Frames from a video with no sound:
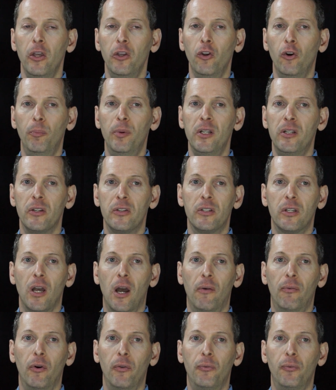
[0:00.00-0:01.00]
You'll be
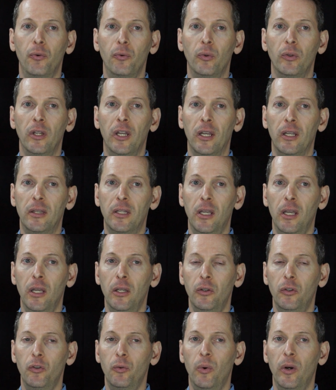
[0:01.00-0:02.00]
discovered through
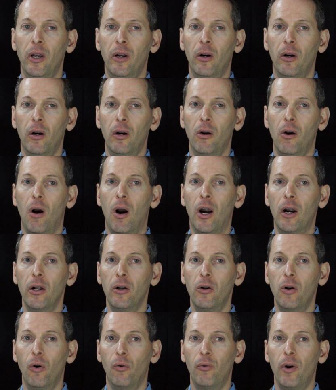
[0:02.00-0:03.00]
LinkedIn, Twitter,
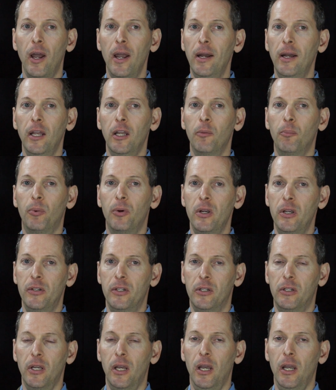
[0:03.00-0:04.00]
article writing,
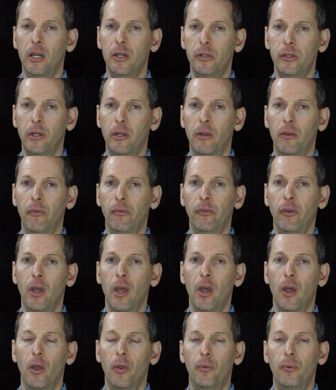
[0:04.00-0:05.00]
presentations,
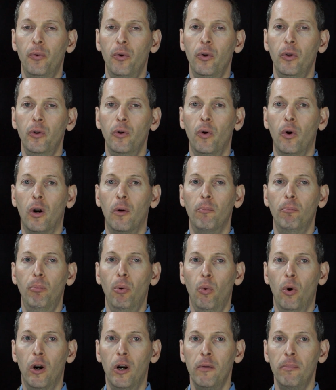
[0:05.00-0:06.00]
through your
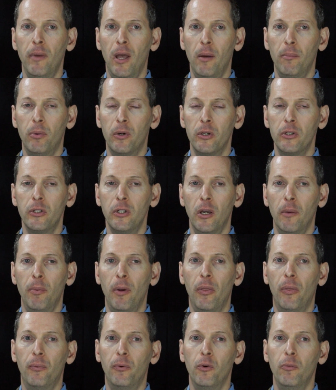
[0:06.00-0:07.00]
board membership,
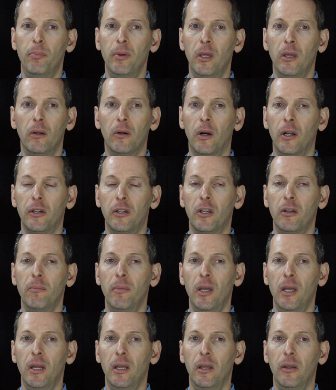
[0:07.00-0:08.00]
and through being on
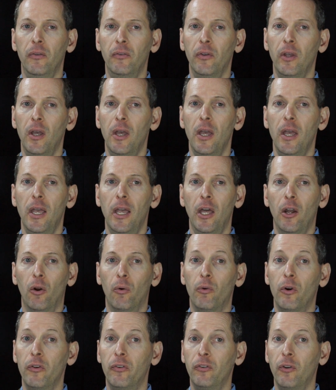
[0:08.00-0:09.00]
committees.
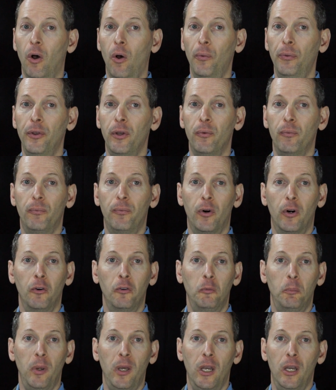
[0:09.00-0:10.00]
It'll result in
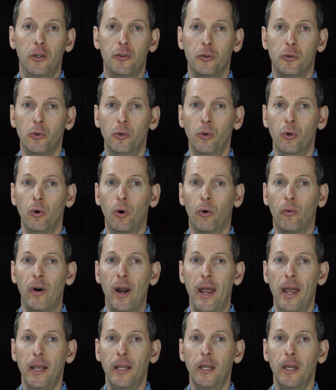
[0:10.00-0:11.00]
first page Google
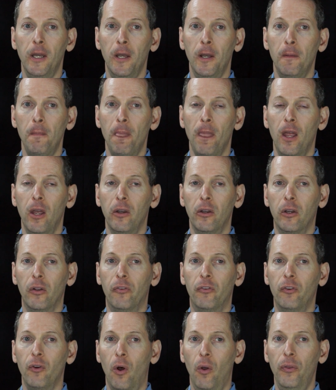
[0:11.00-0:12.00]
ranking,
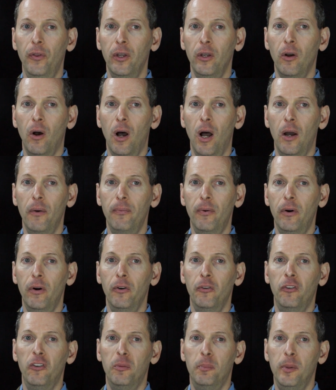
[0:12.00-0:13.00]
consulting
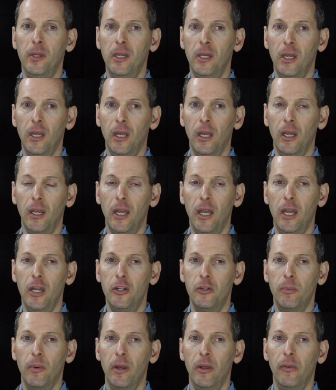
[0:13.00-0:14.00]
offers, speaking
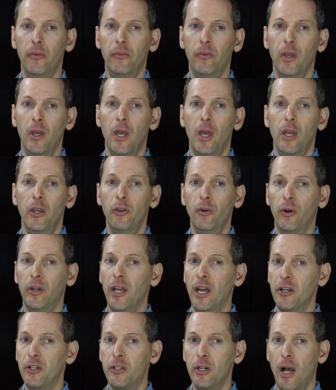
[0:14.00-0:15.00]
engagements. You'll
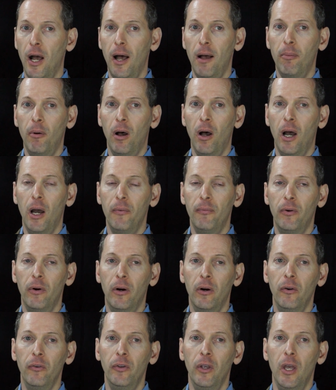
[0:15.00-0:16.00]
get job
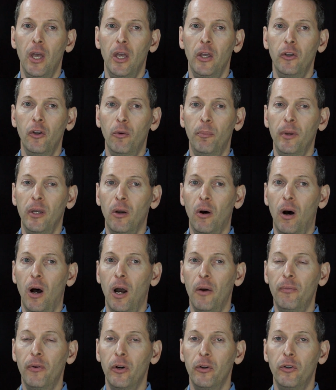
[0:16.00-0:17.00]
offers. You'll be
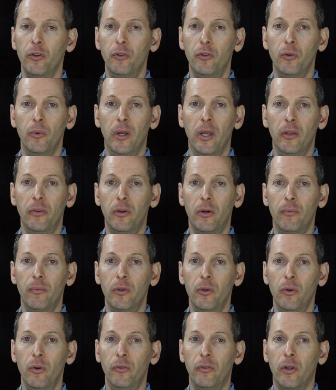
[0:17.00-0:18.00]
offered to do
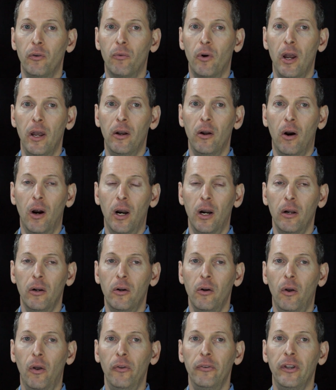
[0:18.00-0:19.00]
interviews and write
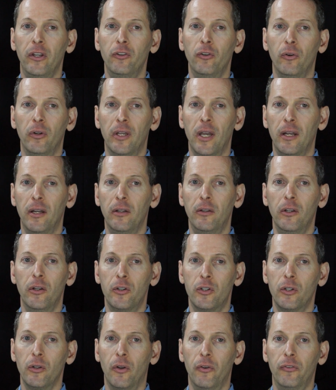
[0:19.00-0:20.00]
articles, and you'll get
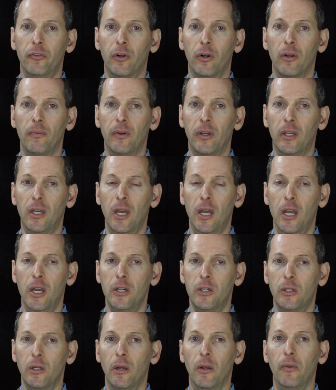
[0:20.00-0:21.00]
additional
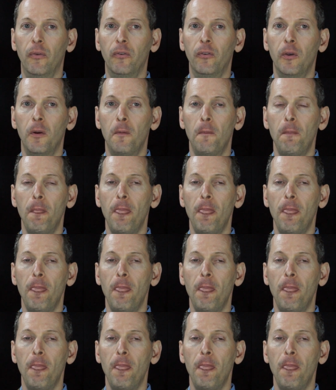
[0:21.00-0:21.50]
certifications.